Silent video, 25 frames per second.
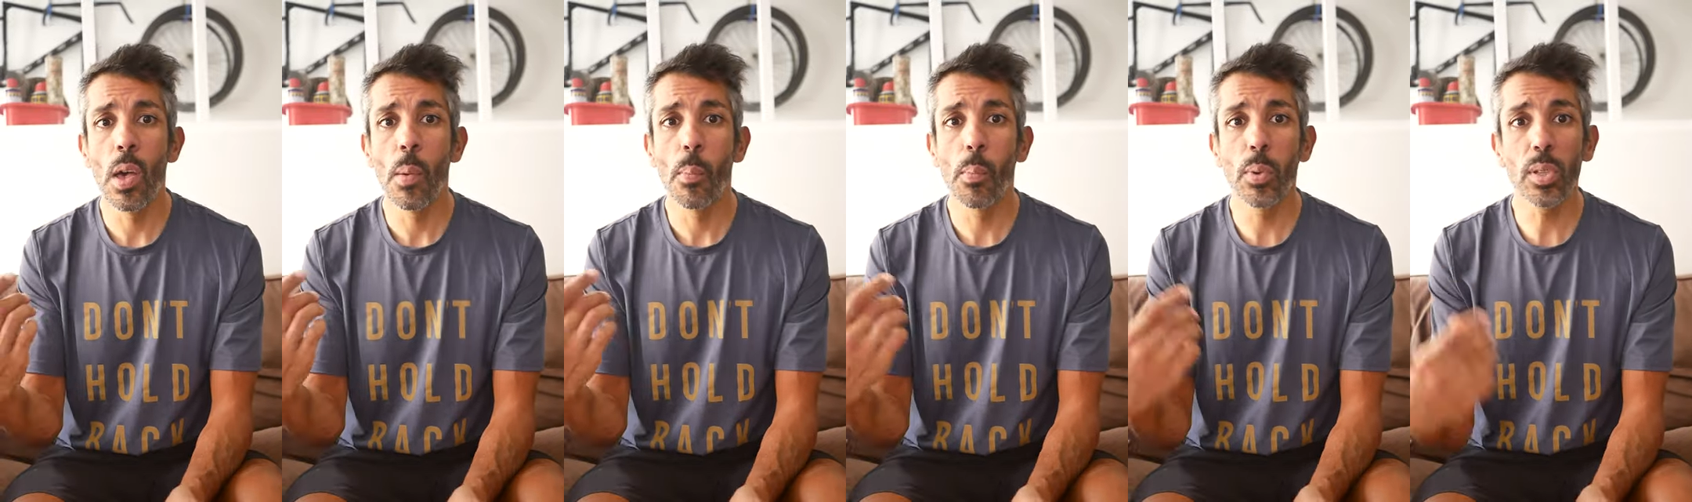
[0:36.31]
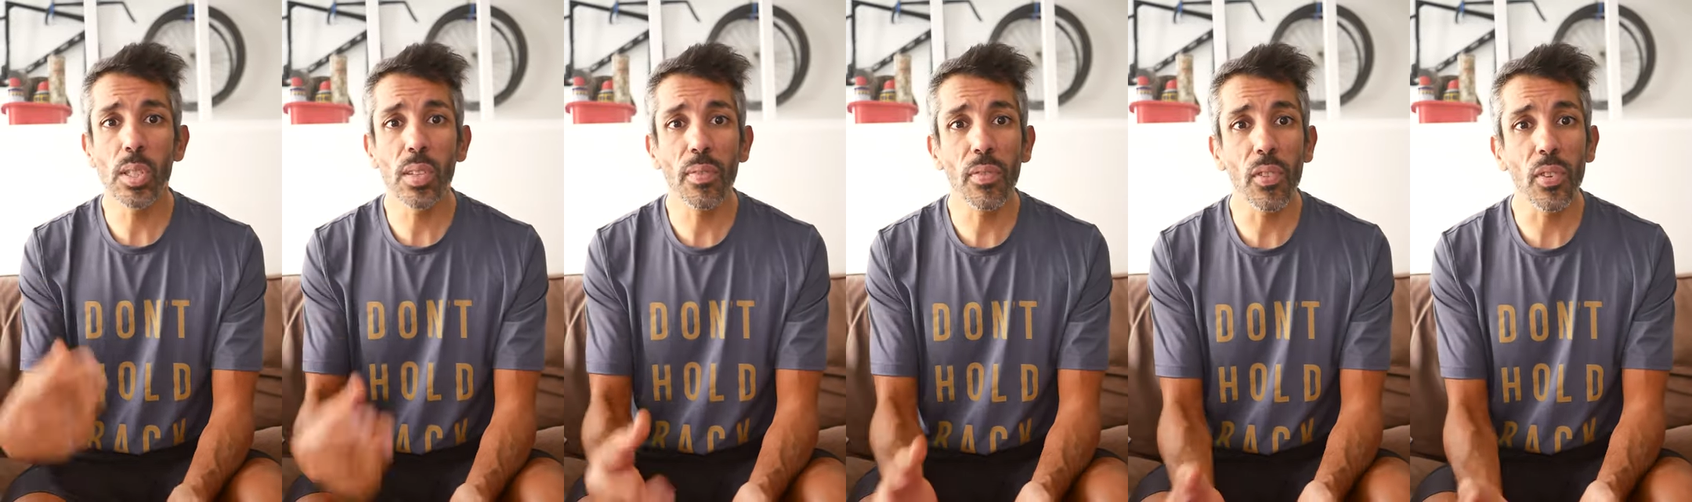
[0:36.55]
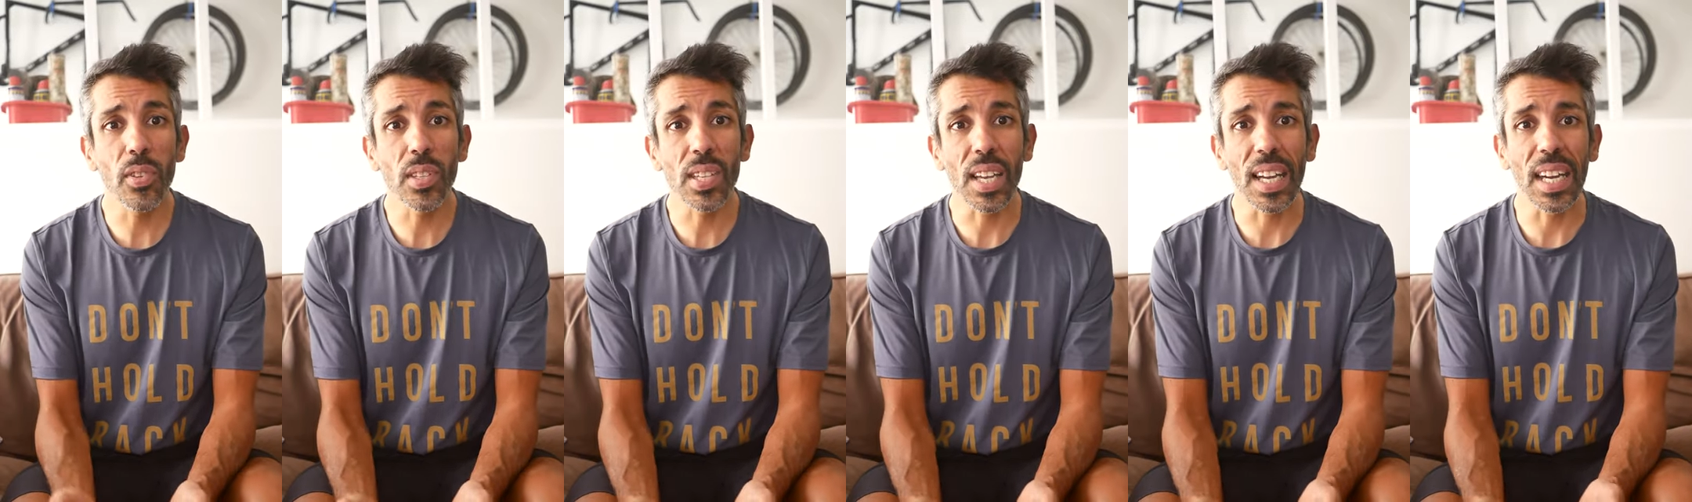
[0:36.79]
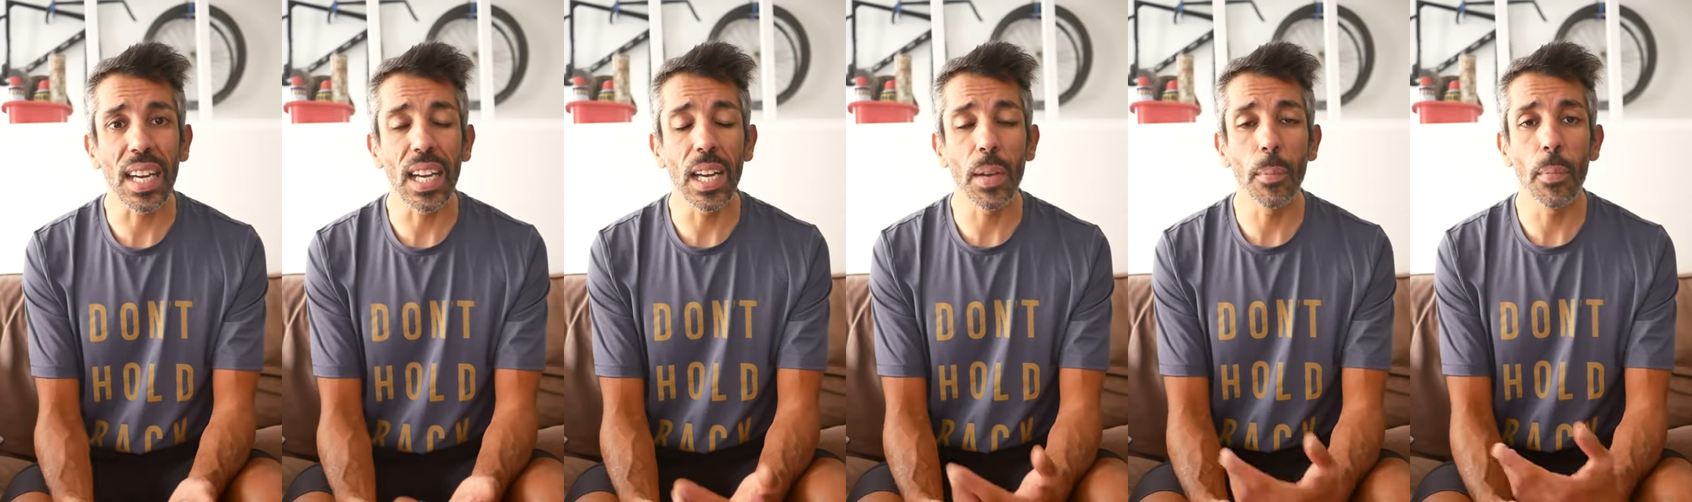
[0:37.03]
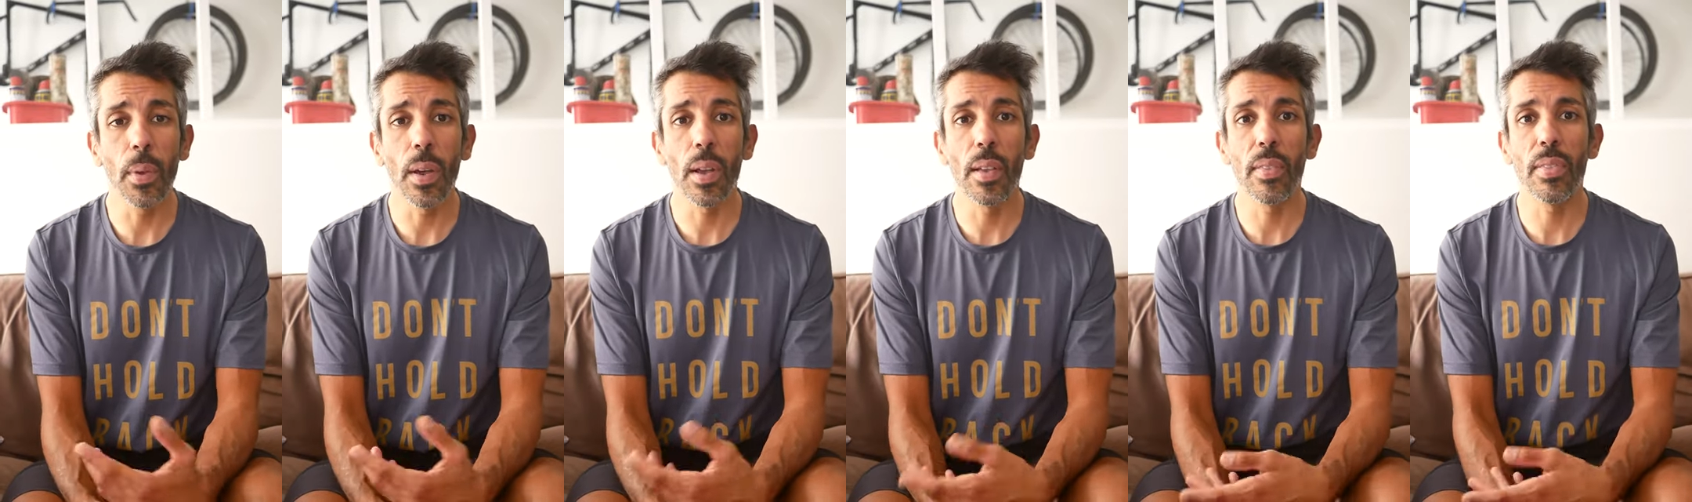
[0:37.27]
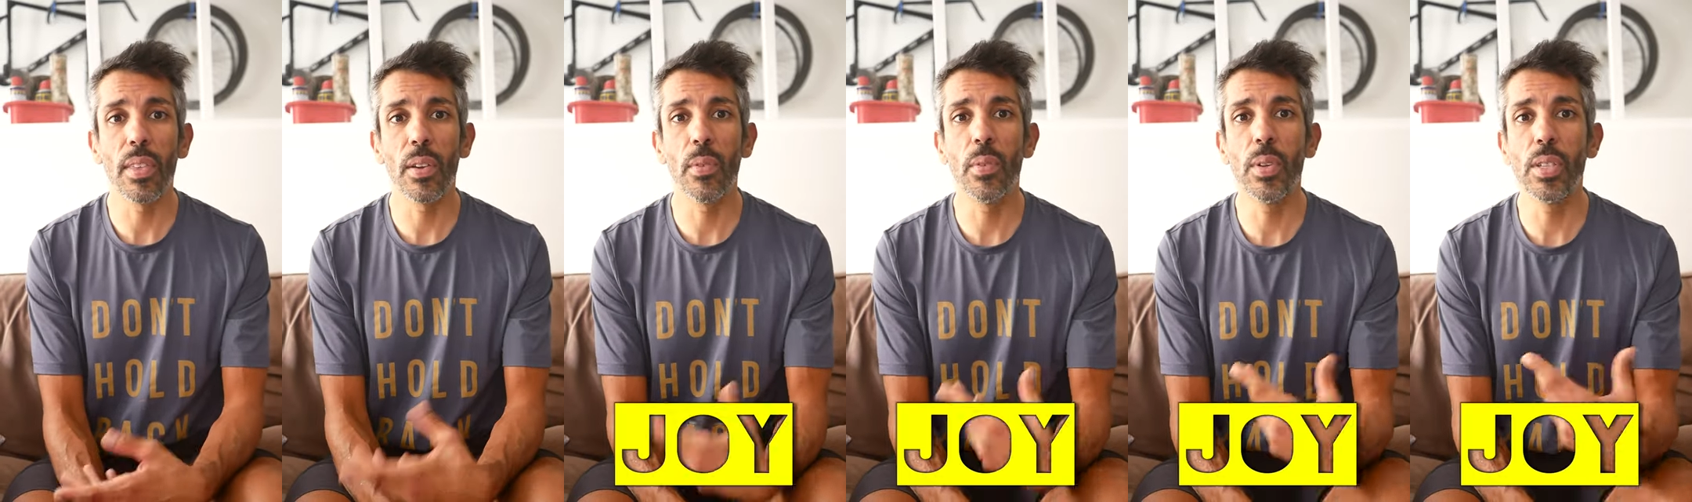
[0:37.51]
Most of the
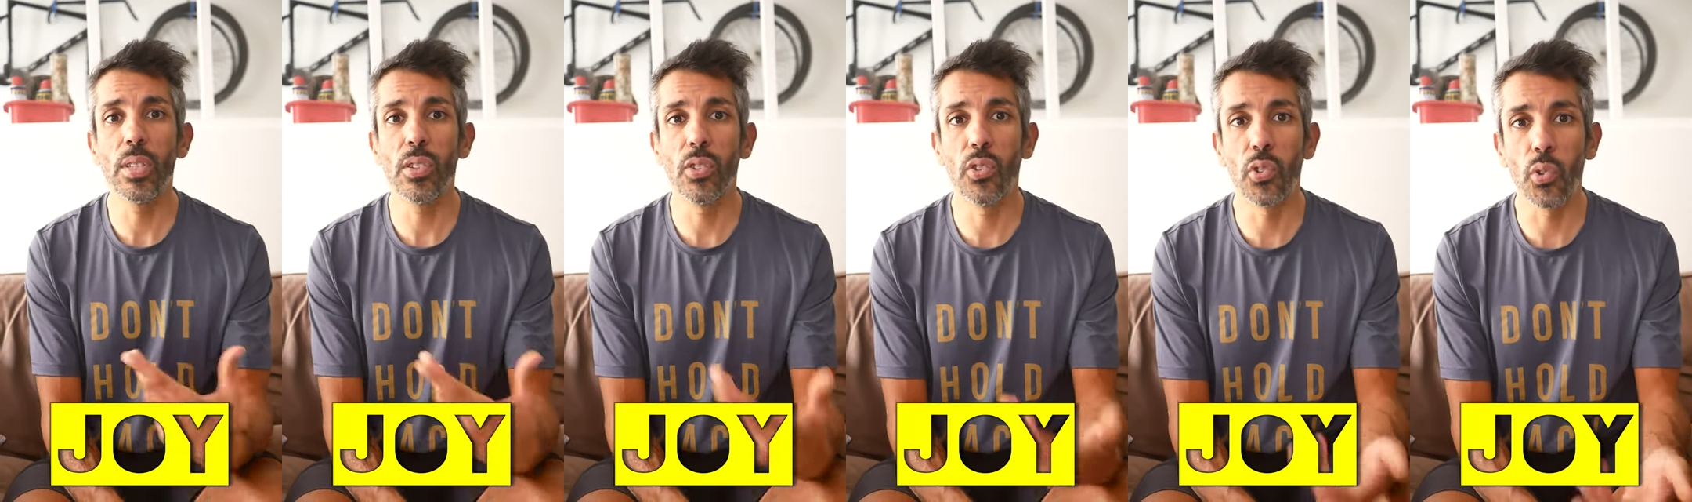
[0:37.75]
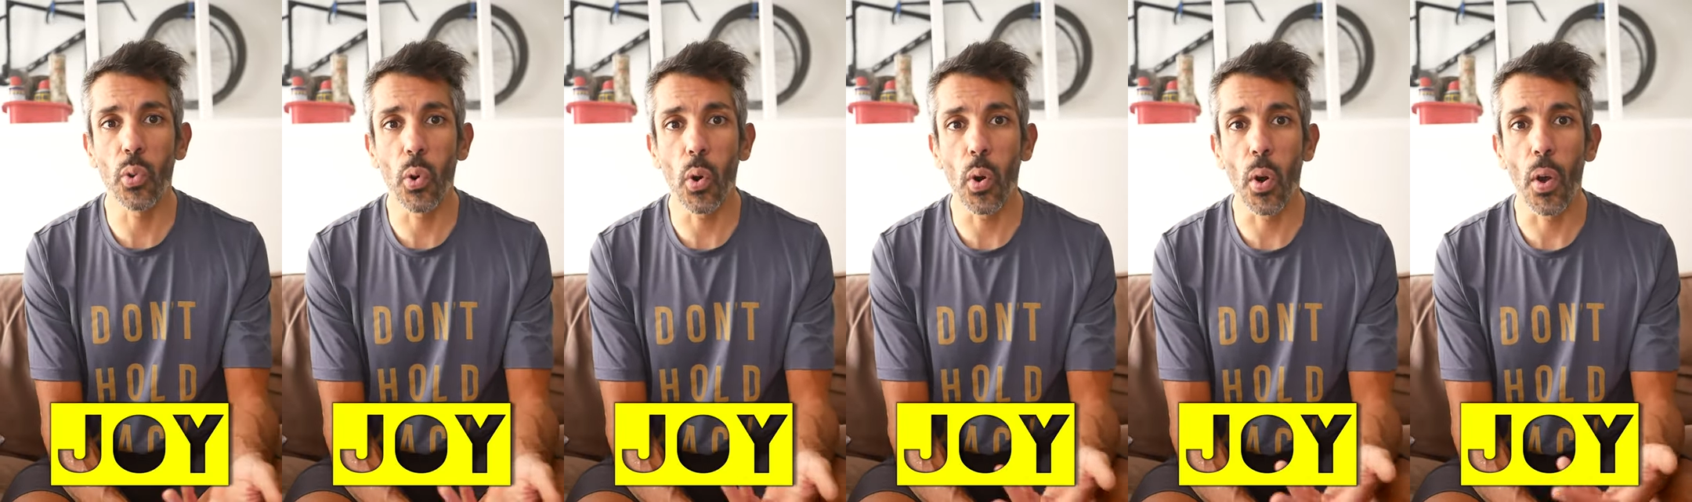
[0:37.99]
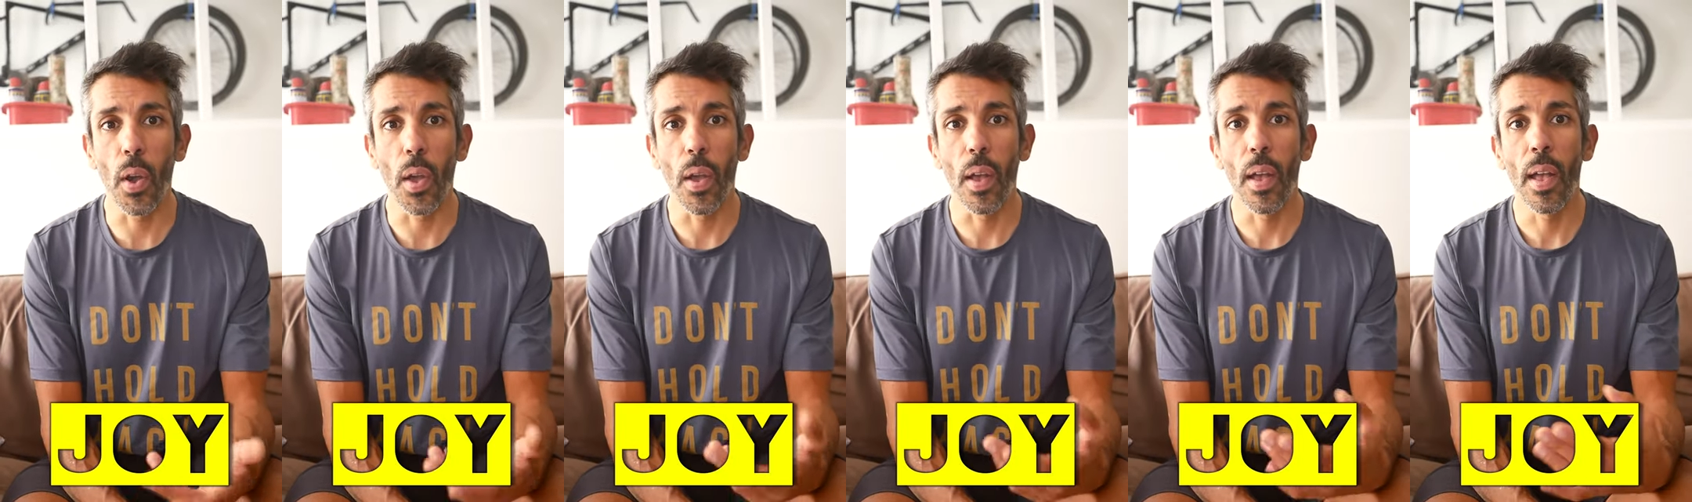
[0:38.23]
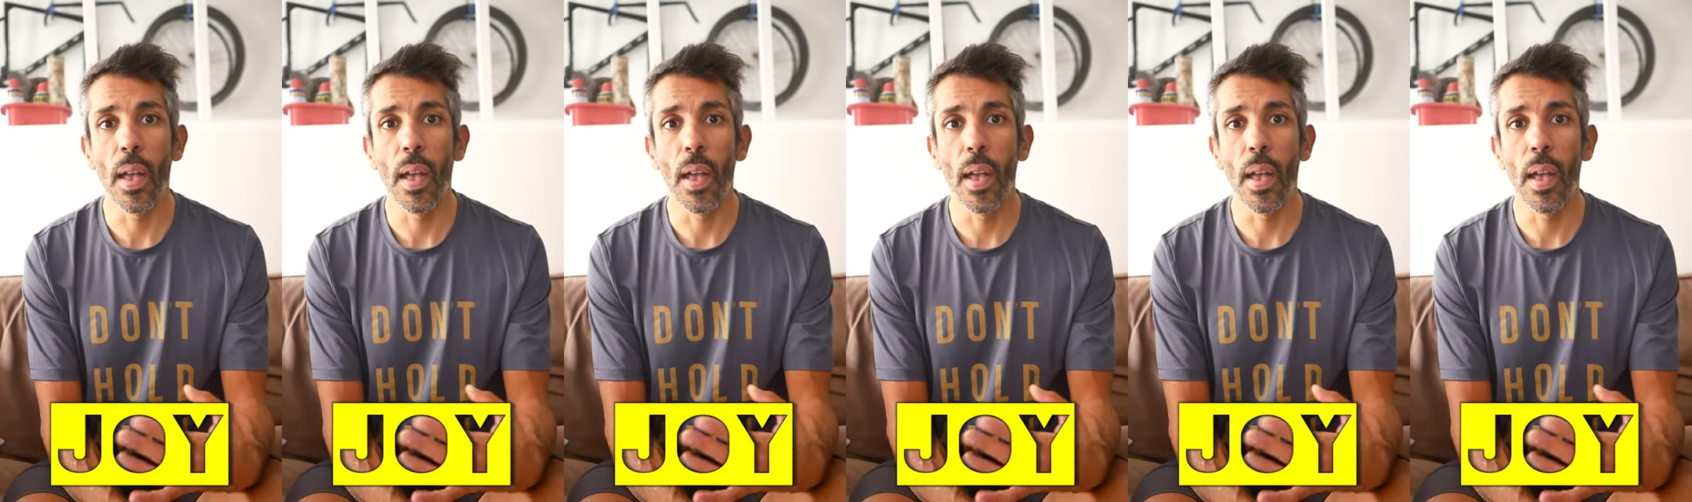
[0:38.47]
time, there is joy.